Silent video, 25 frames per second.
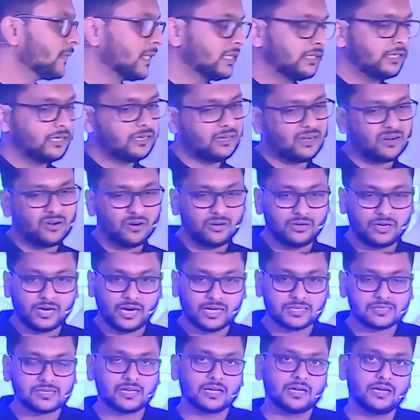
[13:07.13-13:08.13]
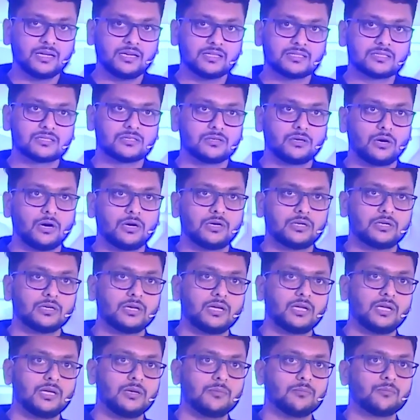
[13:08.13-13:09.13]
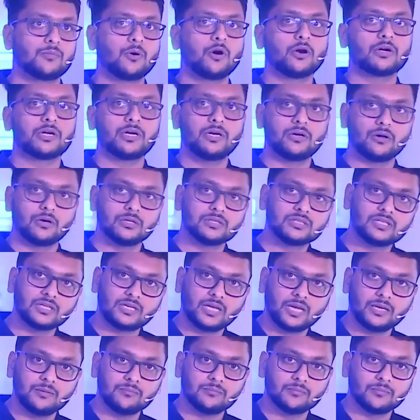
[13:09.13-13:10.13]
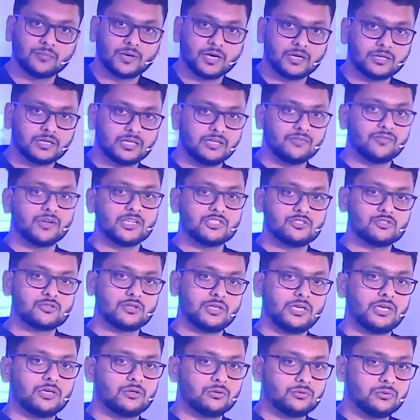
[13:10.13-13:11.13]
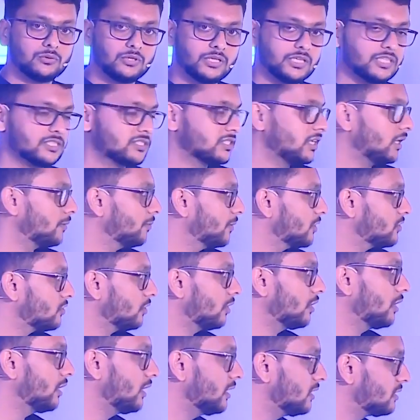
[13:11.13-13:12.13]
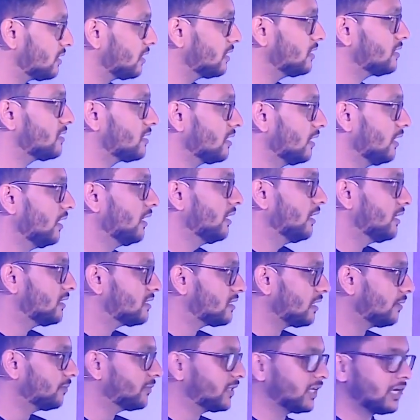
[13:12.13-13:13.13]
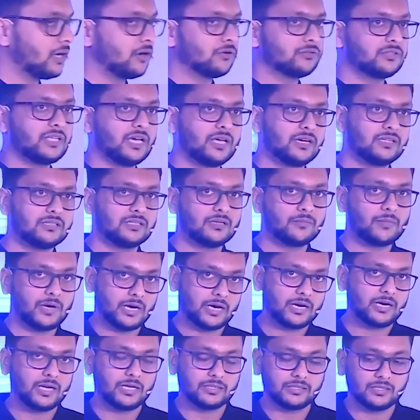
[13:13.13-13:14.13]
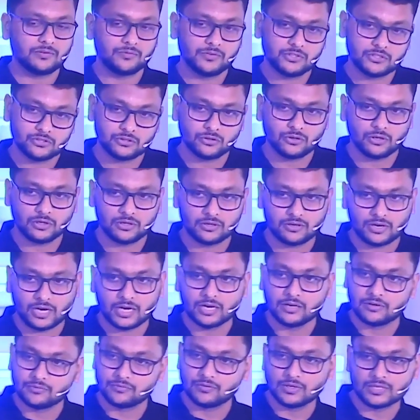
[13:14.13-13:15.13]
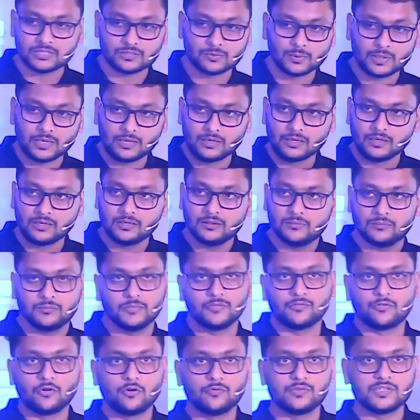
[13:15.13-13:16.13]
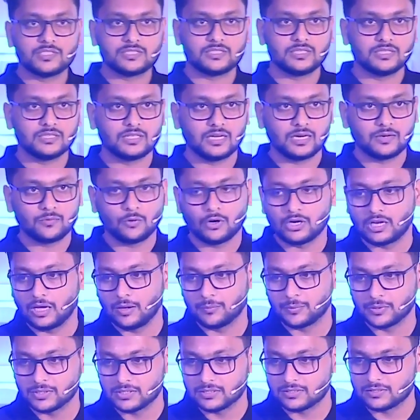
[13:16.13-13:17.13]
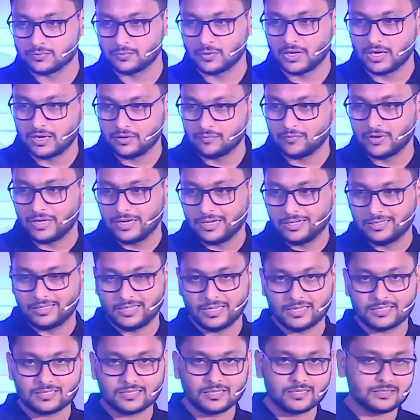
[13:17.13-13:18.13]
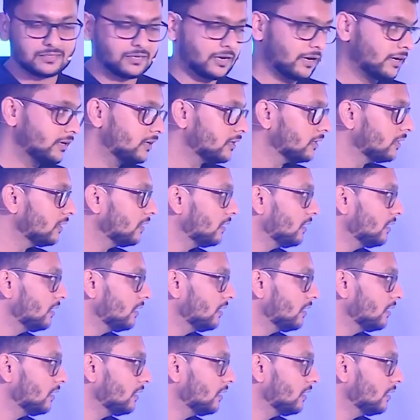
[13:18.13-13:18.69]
Data contracts, again, it's not important all the time, but eventually to reach that maturity, since it's something out there in the market, I think we should all try it as well before we see that what happens, where it takes us, right?